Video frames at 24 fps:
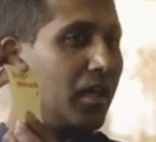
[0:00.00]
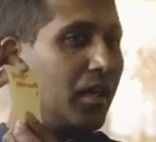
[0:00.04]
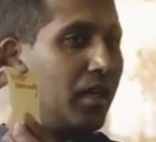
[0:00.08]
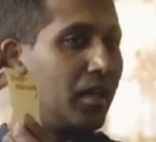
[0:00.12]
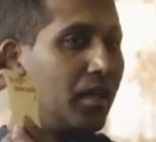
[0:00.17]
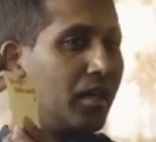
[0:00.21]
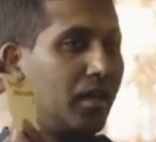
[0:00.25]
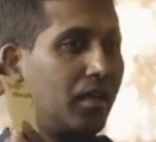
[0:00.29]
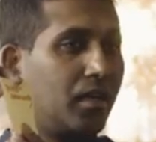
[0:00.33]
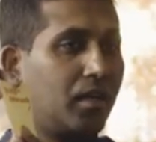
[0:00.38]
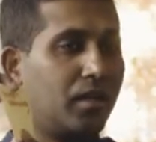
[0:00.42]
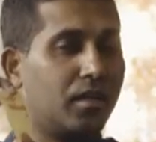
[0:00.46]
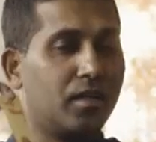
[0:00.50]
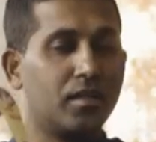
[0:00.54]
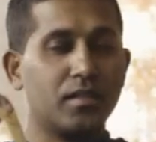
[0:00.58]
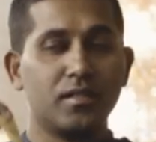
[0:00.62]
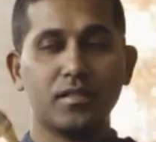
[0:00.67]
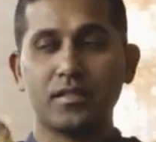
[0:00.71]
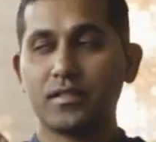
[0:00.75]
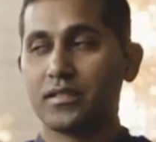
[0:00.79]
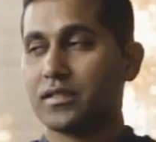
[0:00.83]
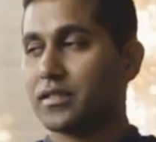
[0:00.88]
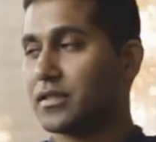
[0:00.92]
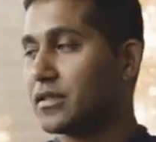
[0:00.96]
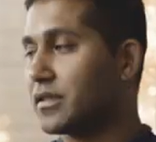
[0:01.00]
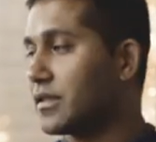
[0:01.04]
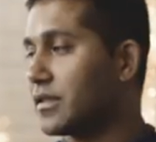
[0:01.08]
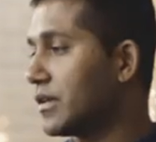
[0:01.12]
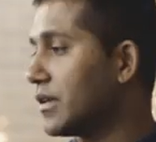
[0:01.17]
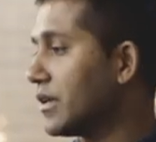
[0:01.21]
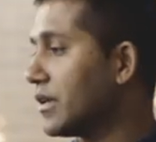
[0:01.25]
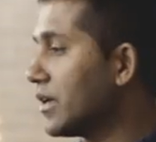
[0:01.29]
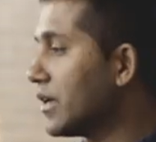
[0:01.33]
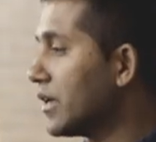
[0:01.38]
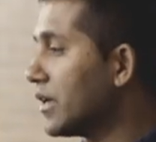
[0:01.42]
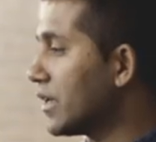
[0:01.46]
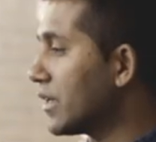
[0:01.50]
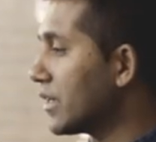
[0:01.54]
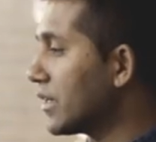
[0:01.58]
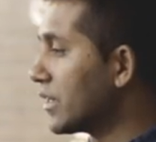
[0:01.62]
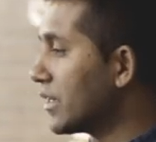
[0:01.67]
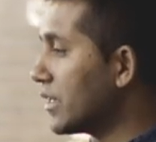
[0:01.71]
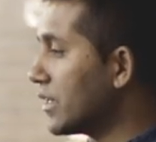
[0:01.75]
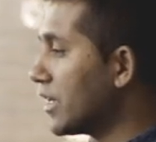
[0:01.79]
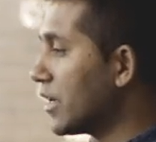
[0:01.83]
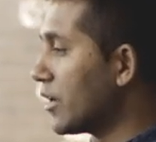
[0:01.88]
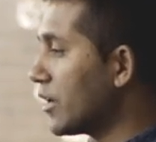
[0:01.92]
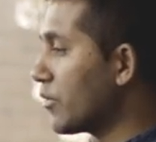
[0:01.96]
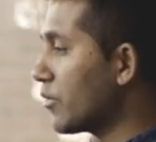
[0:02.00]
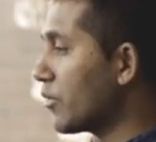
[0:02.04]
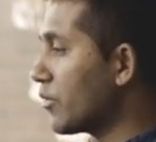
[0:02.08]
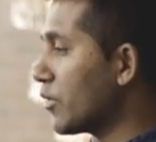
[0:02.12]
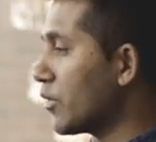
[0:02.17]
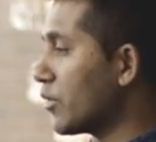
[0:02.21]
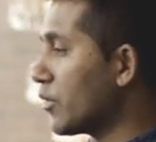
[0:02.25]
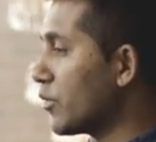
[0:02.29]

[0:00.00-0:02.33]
it's to give him purpose.